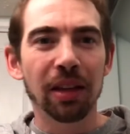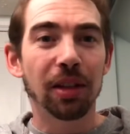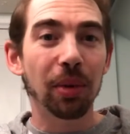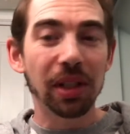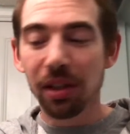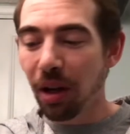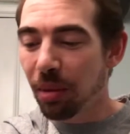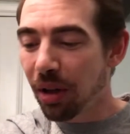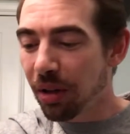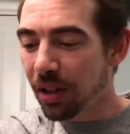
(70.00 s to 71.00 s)
So, when
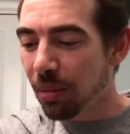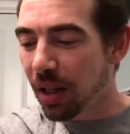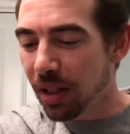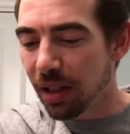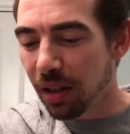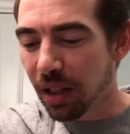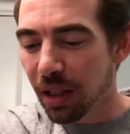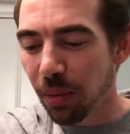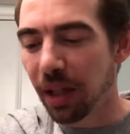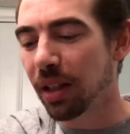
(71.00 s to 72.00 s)
Simon asked me to do
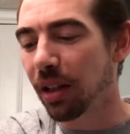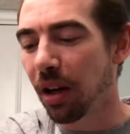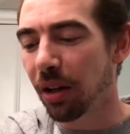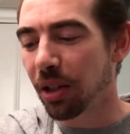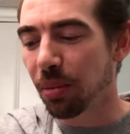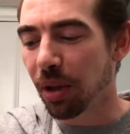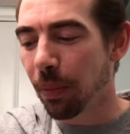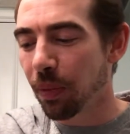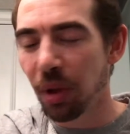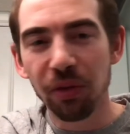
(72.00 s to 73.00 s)
this week's
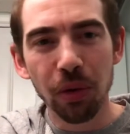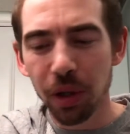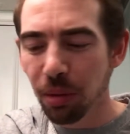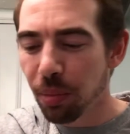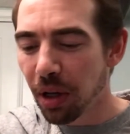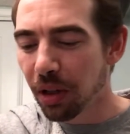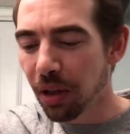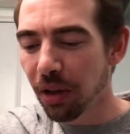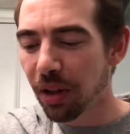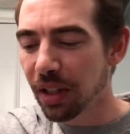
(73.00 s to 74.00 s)
encouragement, we thought it would be a
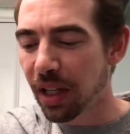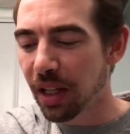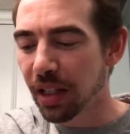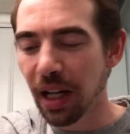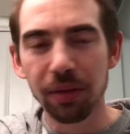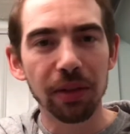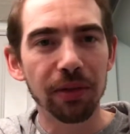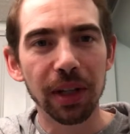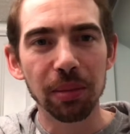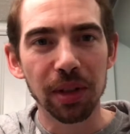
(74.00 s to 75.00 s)
good idea to have a
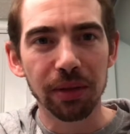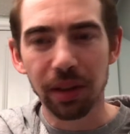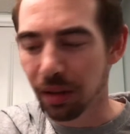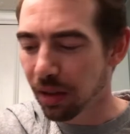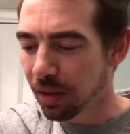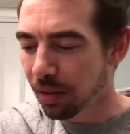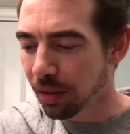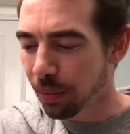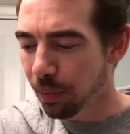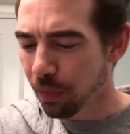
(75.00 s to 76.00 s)
theme to focus
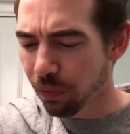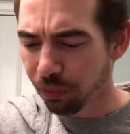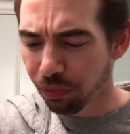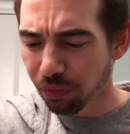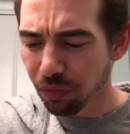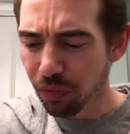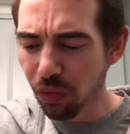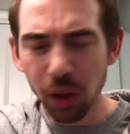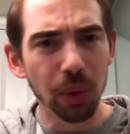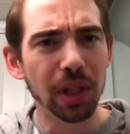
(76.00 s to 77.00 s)
on.
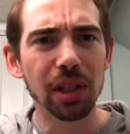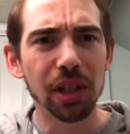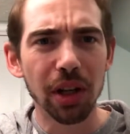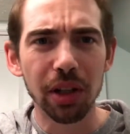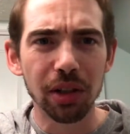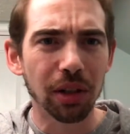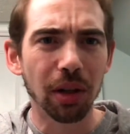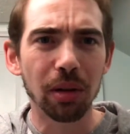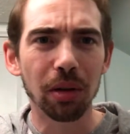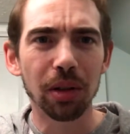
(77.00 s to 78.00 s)
We as a church are
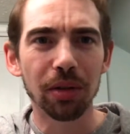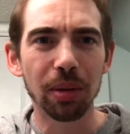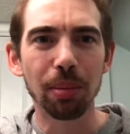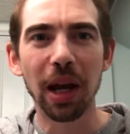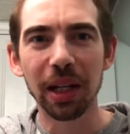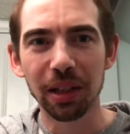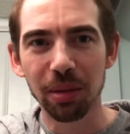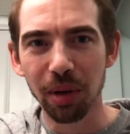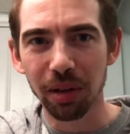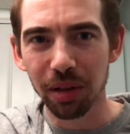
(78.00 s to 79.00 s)
no longer in
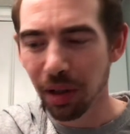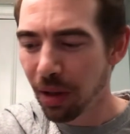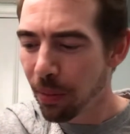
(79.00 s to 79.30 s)
panic mode.